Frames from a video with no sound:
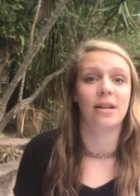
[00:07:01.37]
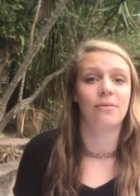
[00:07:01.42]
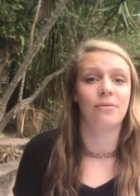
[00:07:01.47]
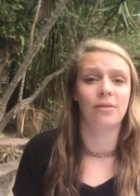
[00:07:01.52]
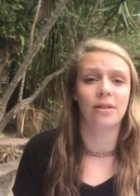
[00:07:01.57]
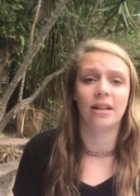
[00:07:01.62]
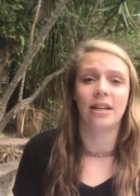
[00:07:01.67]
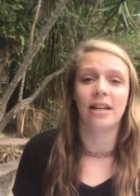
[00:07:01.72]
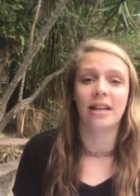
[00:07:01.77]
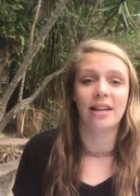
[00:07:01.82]
I
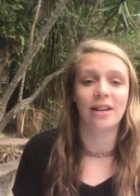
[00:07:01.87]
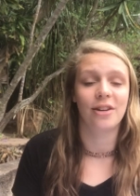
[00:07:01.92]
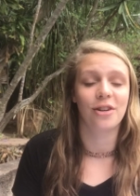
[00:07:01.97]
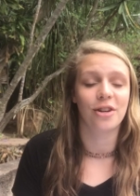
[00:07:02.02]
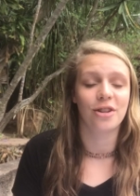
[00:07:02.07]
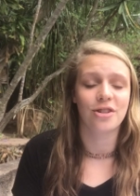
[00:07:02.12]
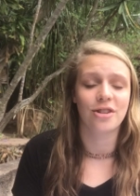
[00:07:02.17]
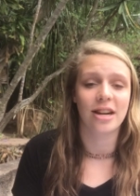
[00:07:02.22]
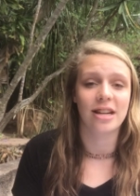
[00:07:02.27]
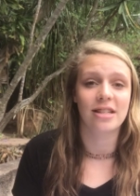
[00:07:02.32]
really
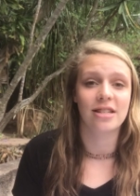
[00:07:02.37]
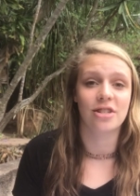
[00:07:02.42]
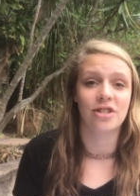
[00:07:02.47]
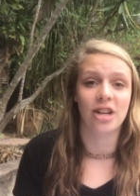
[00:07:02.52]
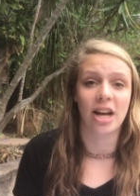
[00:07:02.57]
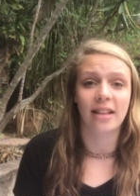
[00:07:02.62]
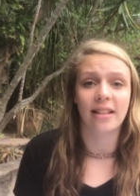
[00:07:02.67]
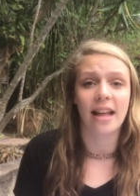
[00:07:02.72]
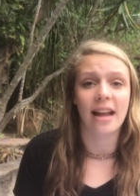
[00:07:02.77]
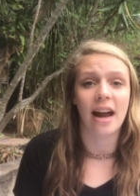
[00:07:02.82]
encourage you guys to
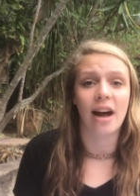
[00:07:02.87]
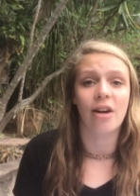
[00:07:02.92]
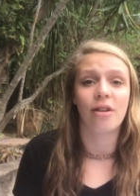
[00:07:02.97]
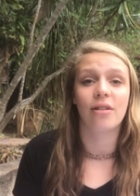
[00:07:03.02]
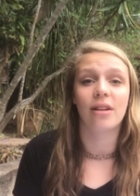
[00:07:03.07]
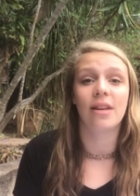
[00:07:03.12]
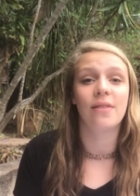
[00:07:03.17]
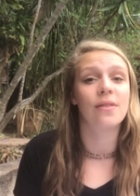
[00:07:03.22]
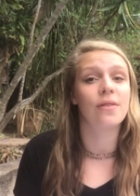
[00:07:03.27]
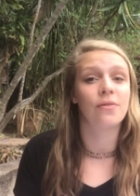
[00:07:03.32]
check that
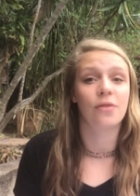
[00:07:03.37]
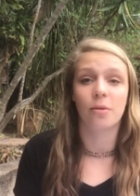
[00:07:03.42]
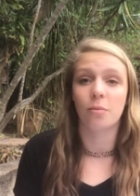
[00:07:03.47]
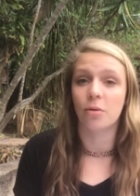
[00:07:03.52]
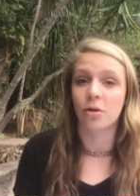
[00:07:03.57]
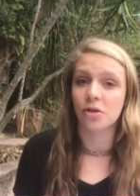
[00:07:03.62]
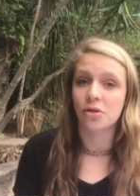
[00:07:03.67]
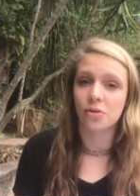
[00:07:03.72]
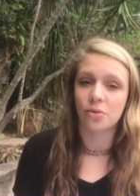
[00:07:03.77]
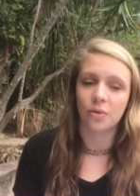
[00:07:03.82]
out, even for
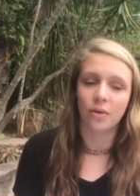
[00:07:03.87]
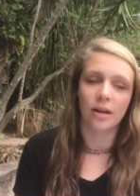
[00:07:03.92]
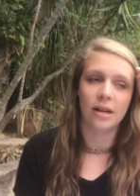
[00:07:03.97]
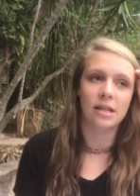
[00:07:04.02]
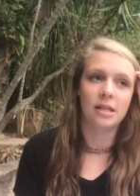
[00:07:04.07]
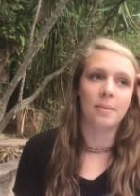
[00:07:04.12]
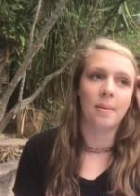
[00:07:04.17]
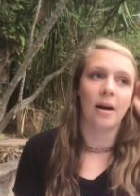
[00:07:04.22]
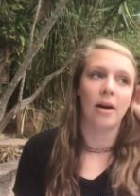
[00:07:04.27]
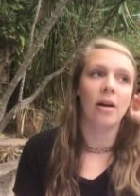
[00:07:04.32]
more
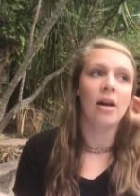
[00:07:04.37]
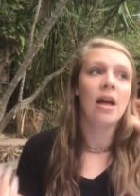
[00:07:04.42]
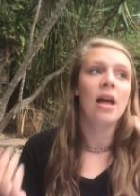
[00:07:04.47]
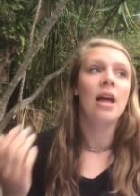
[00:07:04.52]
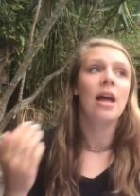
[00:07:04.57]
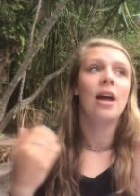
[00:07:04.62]
stories about